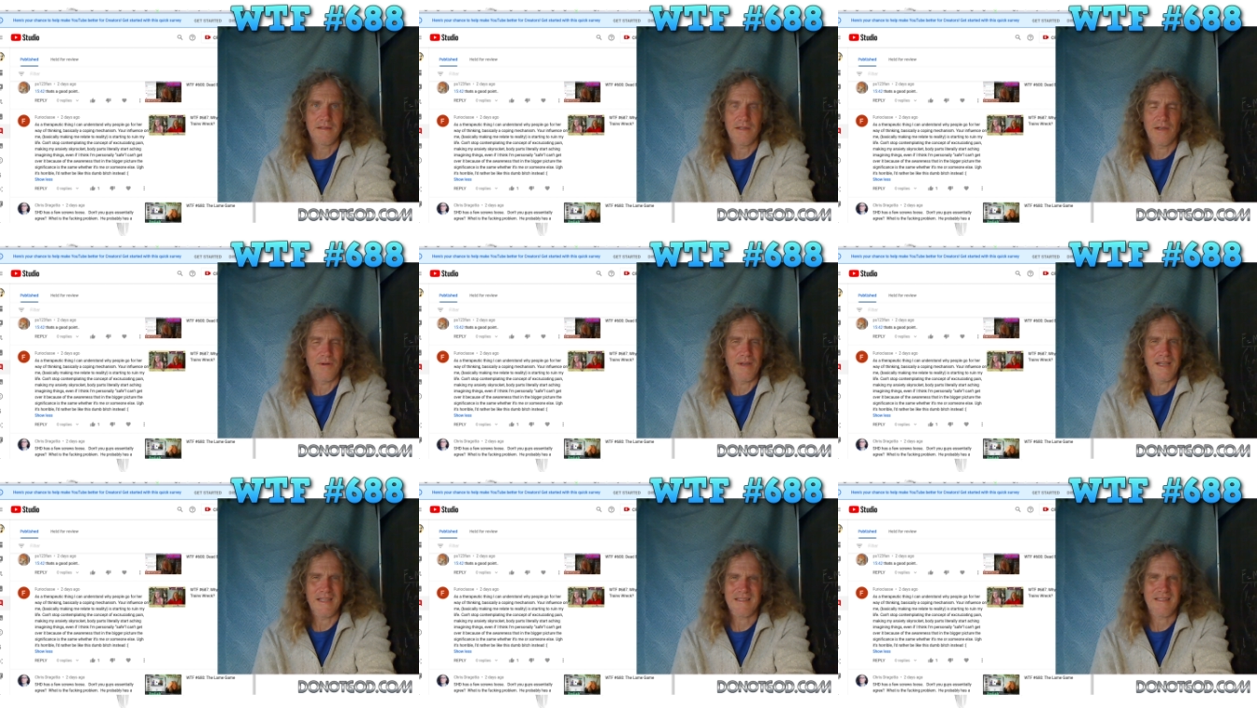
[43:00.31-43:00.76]

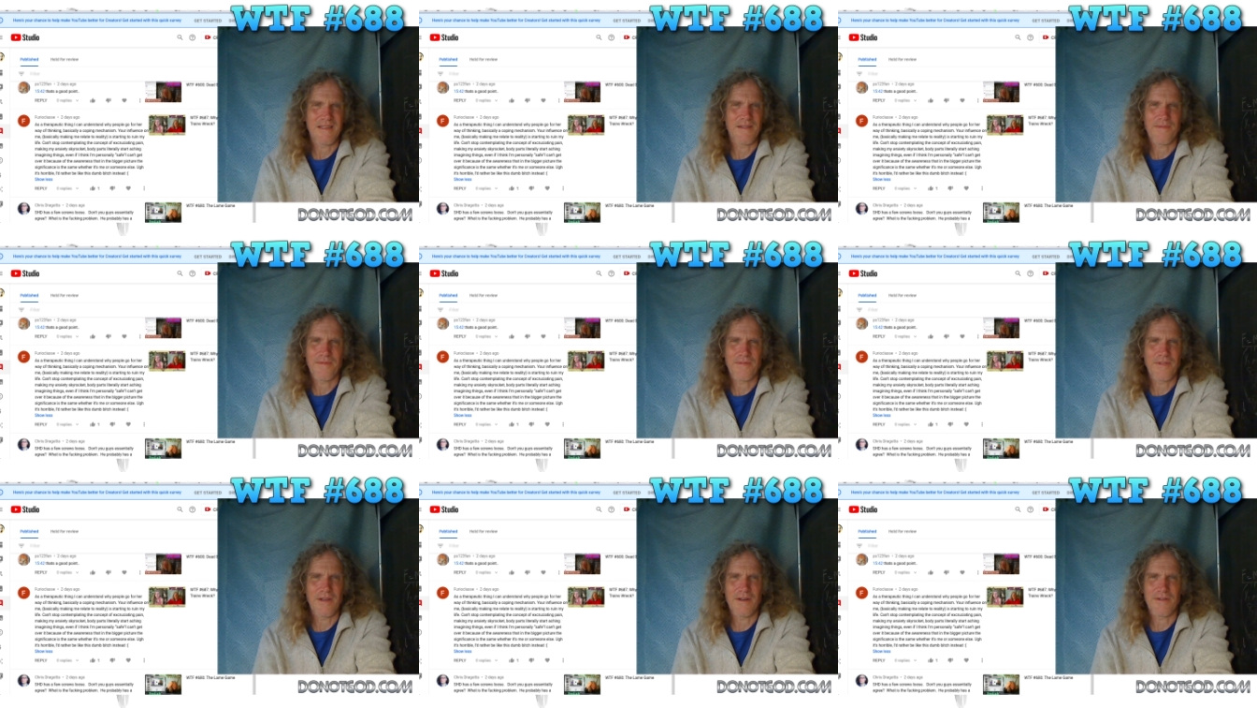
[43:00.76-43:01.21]
you know as
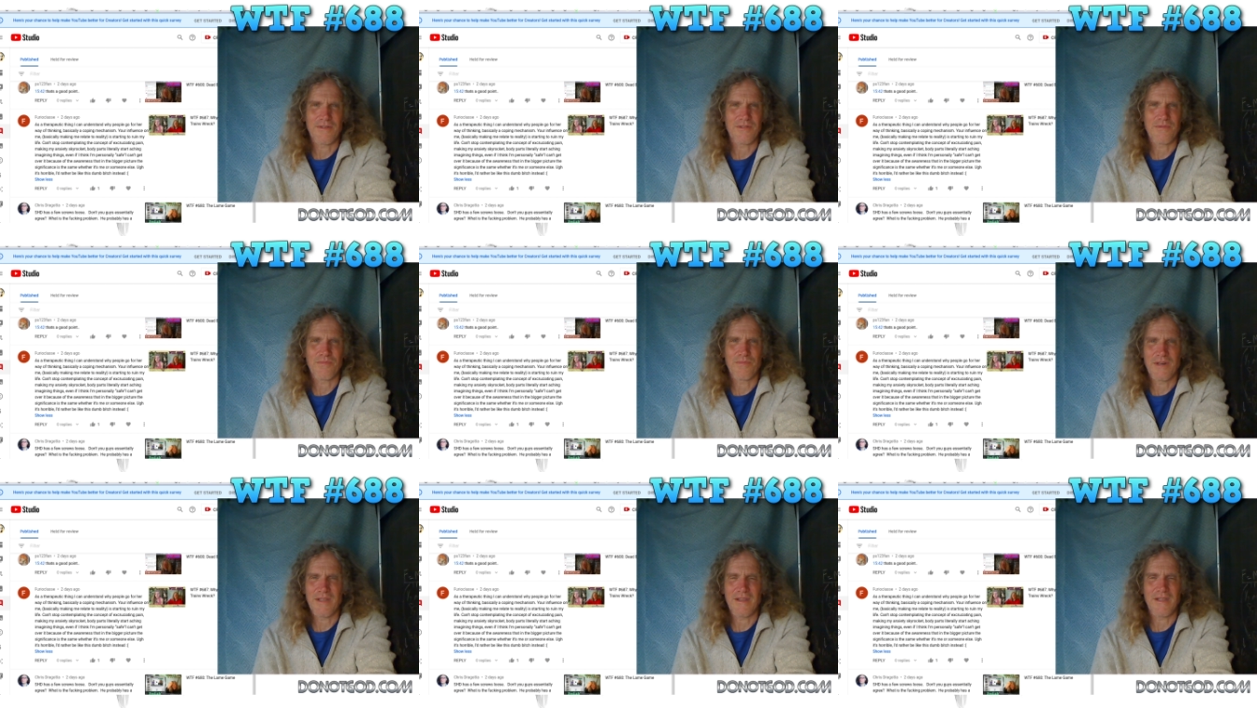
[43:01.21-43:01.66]
if
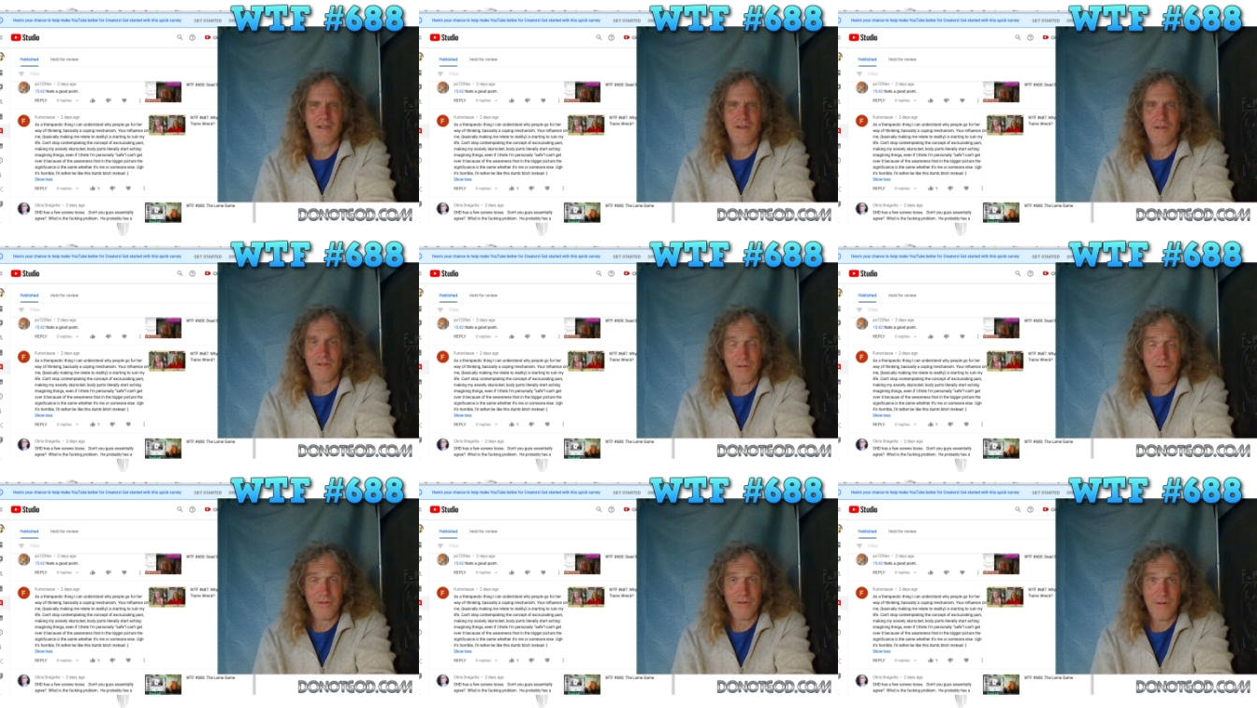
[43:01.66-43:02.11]
there's
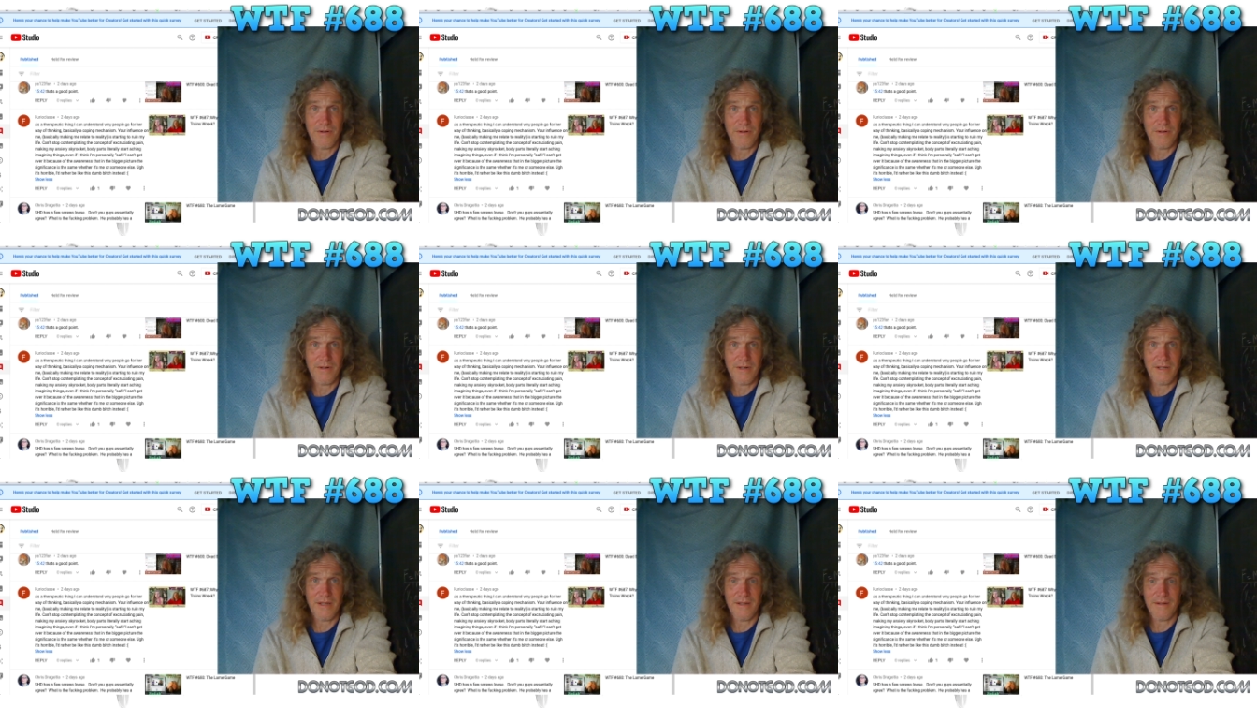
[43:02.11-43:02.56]
really an
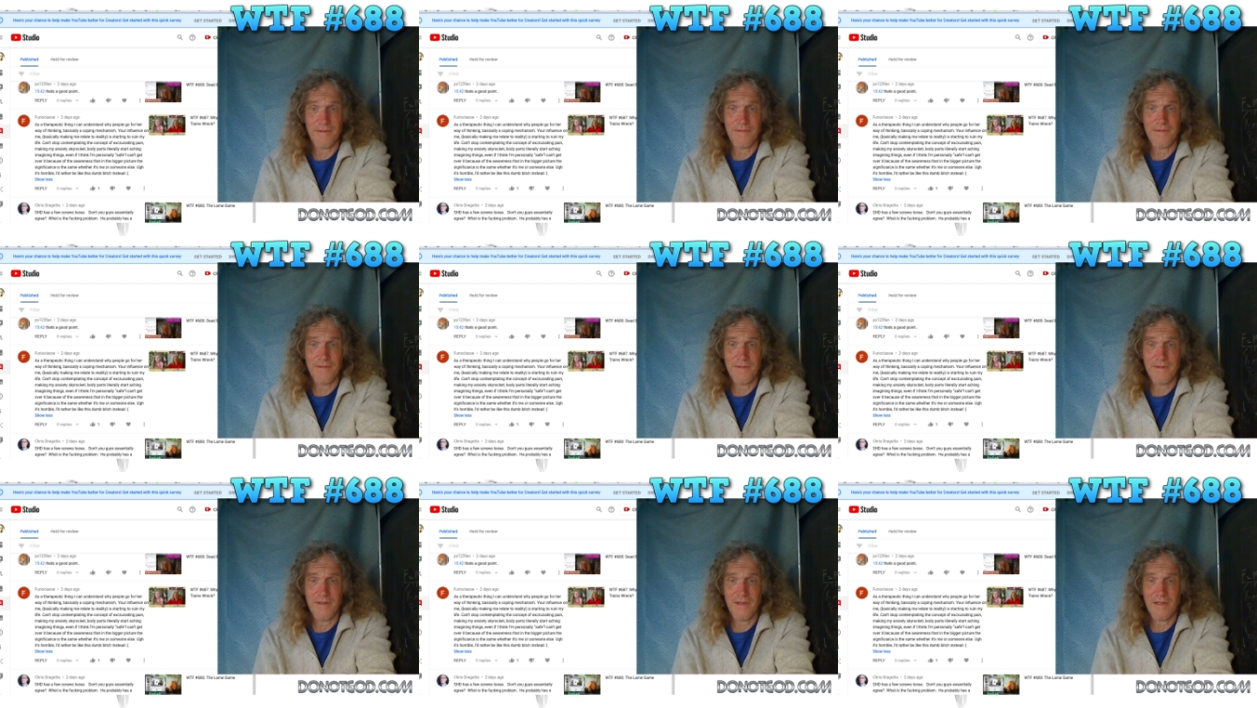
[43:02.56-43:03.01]

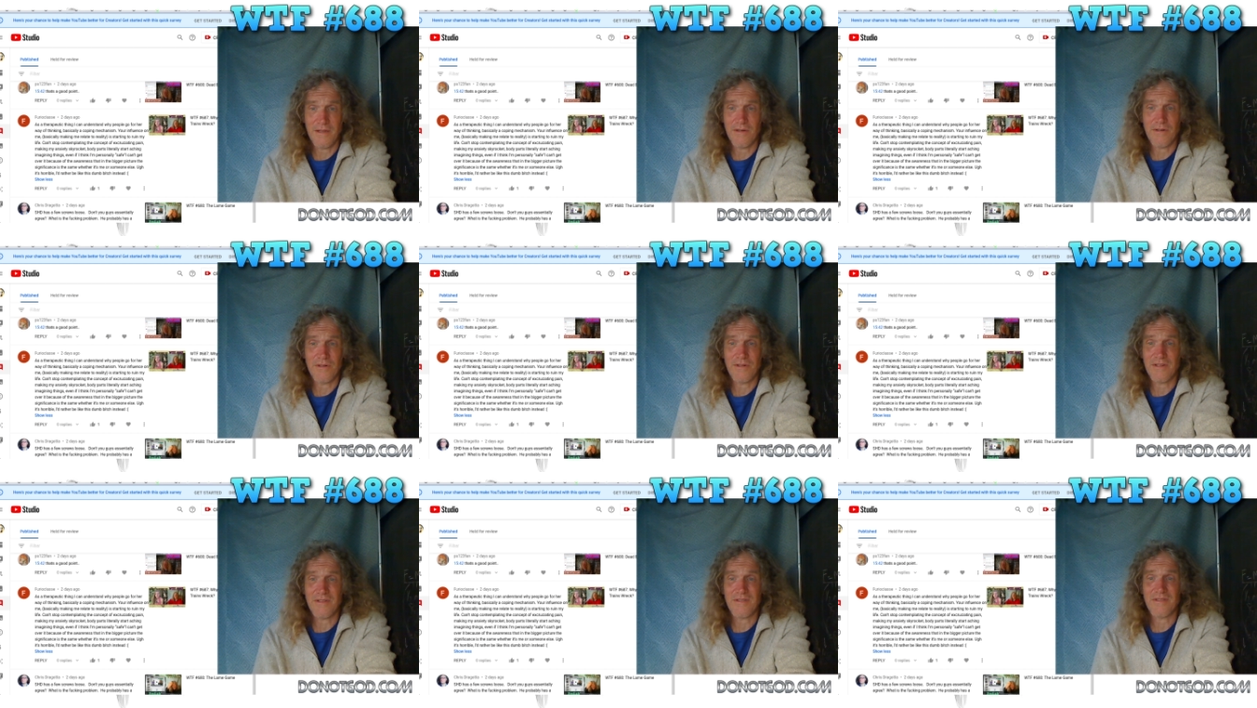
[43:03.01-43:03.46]
alternative
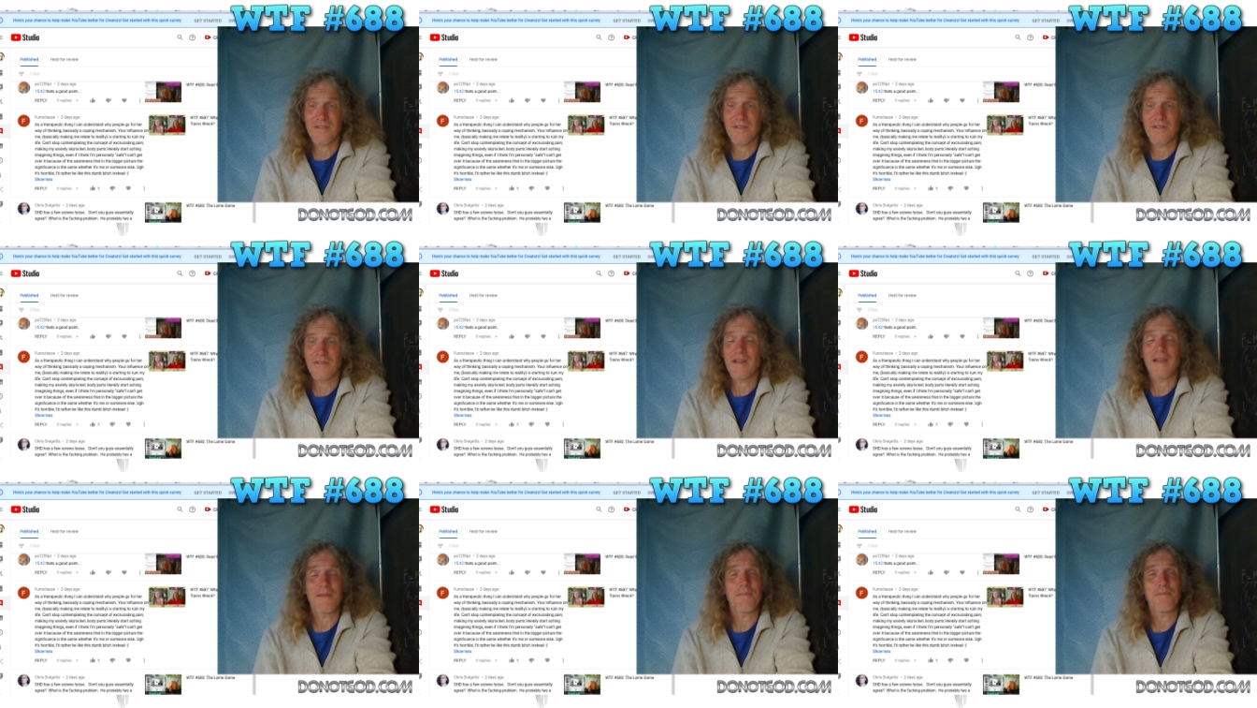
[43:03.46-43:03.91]
you're just